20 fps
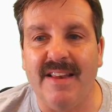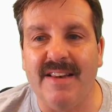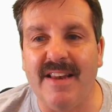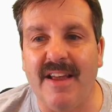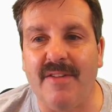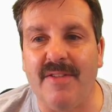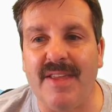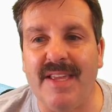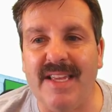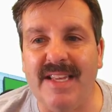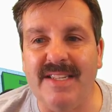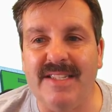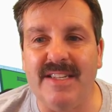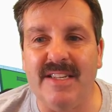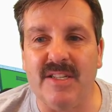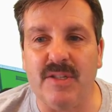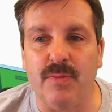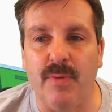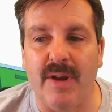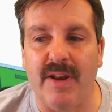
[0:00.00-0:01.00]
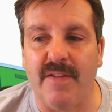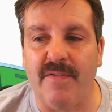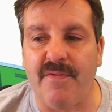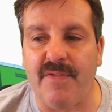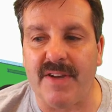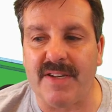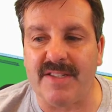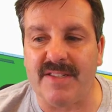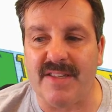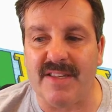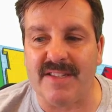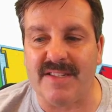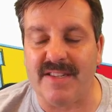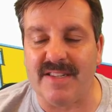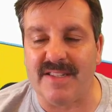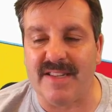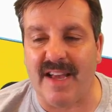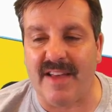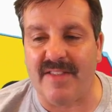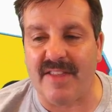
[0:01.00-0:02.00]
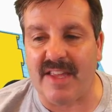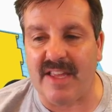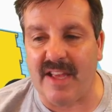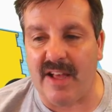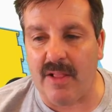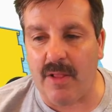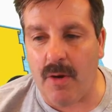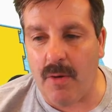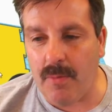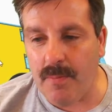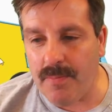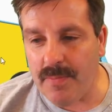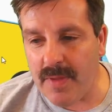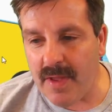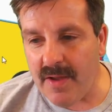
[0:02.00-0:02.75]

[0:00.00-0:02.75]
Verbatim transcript: Now the easiest way to fix this is on the yellow.